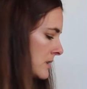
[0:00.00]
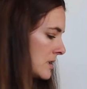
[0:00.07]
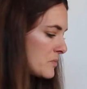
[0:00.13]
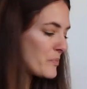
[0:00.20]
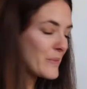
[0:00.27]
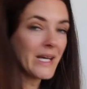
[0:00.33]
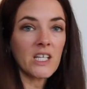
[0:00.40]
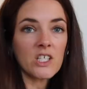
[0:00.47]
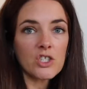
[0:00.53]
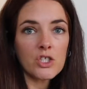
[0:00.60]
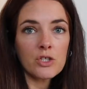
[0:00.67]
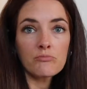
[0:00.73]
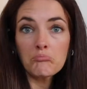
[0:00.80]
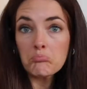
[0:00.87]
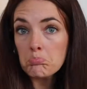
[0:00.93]
and
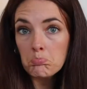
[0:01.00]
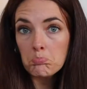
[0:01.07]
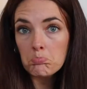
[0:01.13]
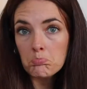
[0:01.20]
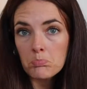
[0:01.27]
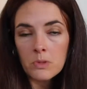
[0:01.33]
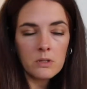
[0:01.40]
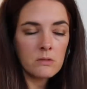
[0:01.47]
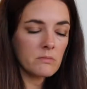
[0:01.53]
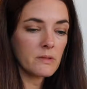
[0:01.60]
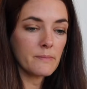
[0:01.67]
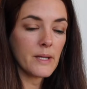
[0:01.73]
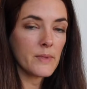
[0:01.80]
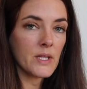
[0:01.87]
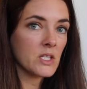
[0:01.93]
beige.
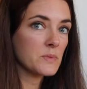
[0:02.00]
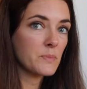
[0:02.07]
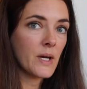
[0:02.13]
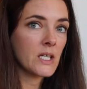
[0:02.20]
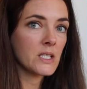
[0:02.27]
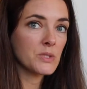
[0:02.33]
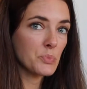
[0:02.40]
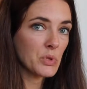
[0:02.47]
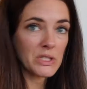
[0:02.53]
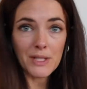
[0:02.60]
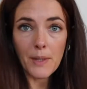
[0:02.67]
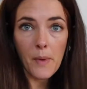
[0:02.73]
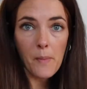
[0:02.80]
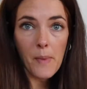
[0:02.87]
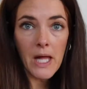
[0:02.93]
But maybe that's my
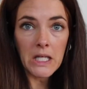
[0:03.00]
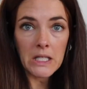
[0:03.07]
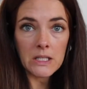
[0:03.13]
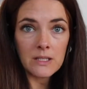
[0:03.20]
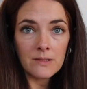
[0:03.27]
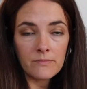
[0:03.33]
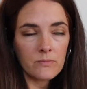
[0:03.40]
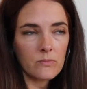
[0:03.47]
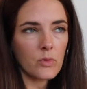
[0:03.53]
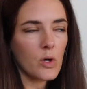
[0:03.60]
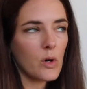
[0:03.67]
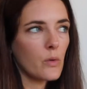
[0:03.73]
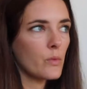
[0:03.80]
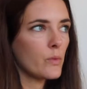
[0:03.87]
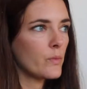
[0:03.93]
spring-summer palette.
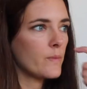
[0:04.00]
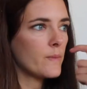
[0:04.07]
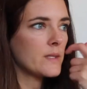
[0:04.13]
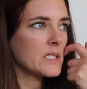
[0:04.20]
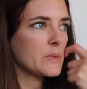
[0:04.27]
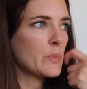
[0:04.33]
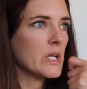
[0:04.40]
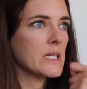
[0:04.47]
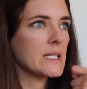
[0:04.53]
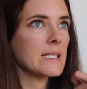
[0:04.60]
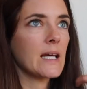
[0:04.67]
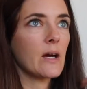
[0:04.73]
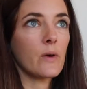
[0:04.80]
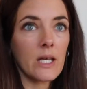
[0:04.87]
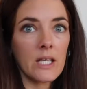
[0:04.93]
Well, spring is
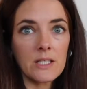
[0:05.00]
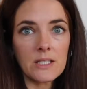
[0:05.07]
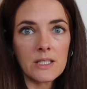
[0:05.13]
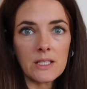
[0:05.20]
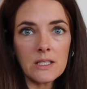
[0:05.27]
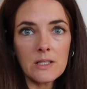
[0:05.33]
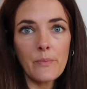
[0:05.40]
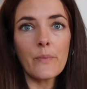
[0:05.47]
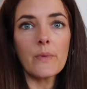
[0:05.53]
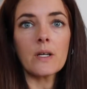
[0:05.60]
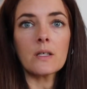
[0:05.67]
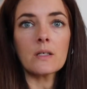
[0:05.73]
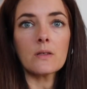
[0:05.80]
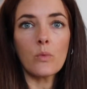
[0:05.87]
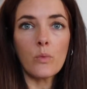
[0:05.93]
now ended, but
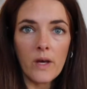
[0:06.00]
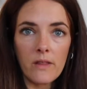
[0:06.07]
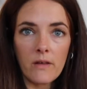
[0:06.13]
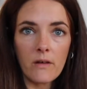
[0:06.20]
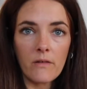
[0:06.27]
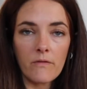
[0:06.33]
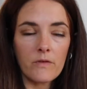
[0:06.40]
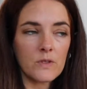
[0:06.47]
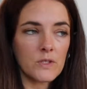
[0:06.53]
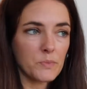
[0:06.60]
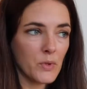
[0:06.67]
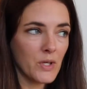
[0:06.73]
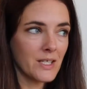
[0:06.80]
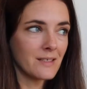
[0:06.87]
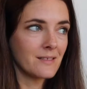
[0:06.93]
the weather for
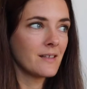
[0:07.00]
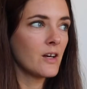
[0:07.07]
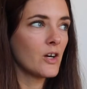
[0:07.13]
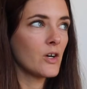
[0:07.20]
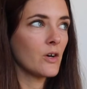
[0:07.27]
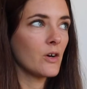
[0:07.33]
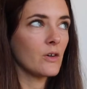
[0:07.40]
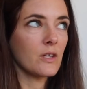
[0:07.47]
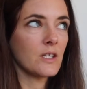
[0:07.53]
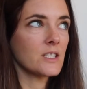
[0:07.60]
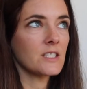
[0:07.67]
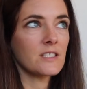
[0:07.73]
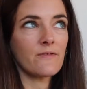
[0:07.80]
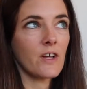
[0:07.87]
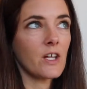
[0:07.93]
spring only
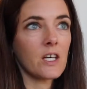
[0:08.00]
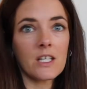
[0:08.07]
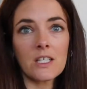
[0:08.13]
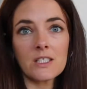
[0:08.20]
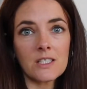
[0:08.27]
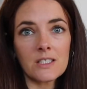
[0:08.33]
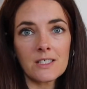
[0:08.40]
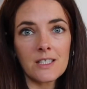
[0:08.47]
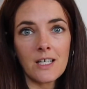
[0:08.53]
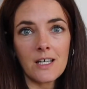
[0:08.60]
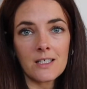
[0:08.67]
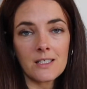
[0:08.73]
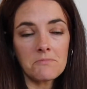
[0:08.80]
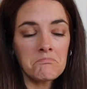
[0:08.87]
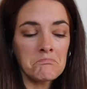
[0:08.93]
just felt like it just
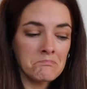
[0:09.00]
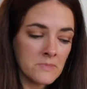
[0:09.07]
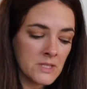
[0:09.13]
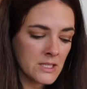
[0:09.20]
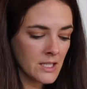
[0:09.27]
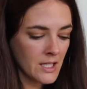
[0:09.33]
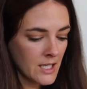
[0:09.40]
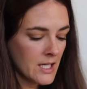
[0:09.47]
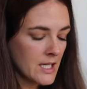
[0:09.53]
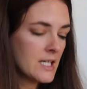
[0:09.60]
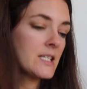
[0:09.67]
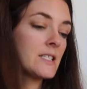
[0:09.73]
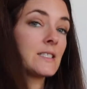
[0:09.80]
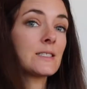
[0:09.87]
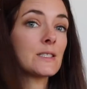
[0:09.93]
started.
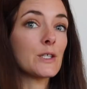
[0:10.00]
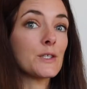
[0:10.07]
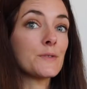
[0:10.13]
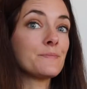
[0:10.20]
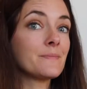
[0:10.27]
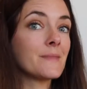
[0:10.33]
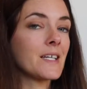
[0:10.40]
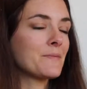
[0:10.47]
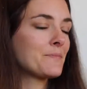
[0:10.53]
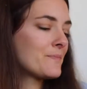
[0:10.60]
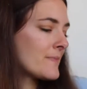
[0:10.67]
So, yeah.